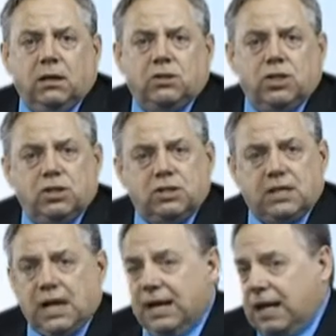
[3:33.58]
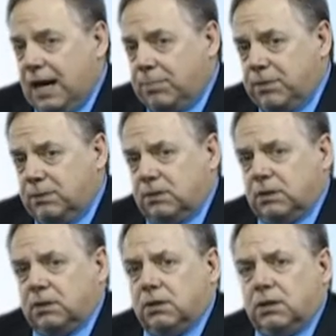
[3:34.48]
changes can't happen
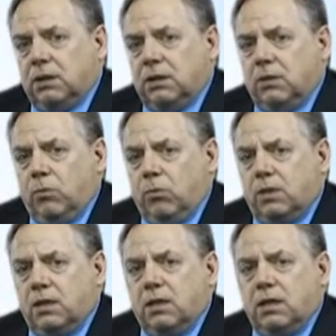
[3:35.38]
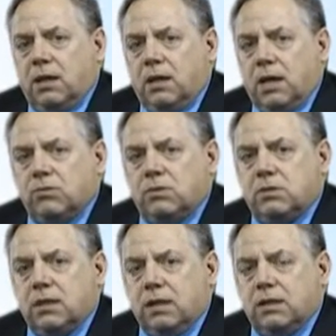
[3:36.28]
in what the
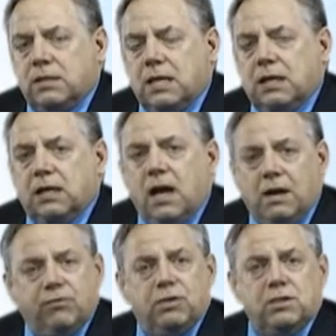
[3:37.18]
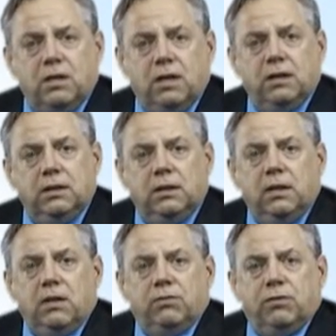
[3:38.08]
House and the Senate conference on
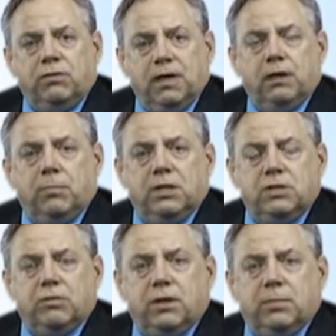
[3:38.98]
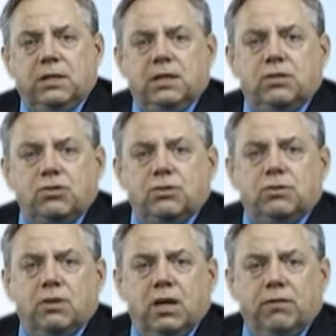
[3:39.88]
for a final budget recommendation
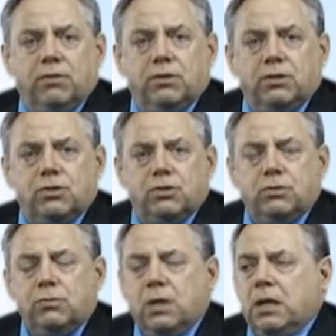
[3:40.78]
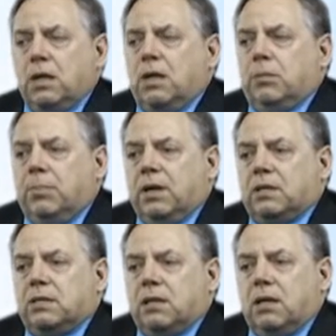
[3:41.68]
to the governor in June,
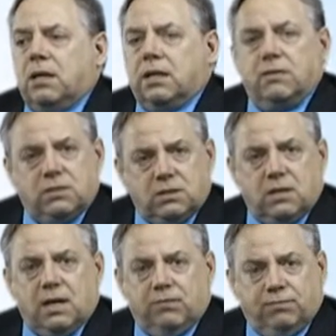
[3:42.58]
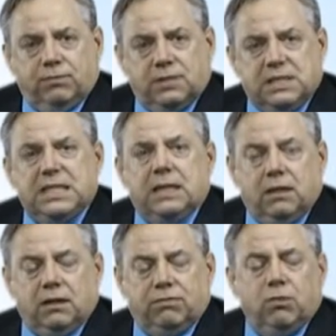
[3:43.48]
but it gives us that
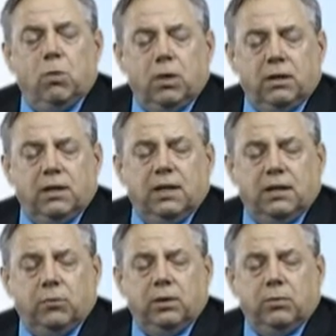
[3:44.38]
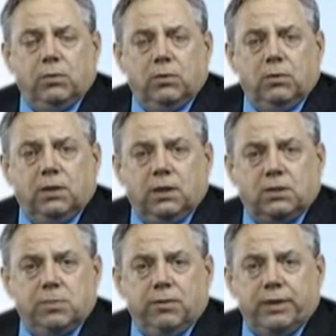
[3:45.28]
floor that we will
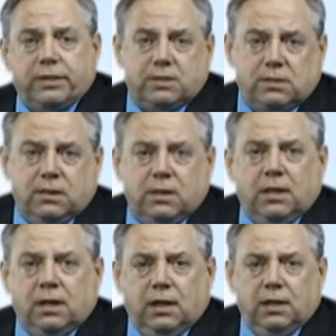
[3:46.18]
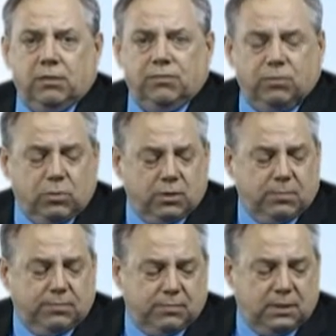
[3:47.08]
experience for
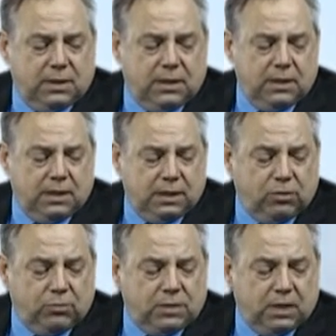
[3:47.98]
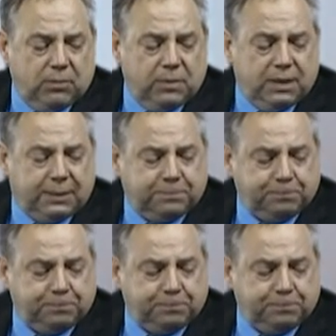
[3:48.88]
the annual town meeting.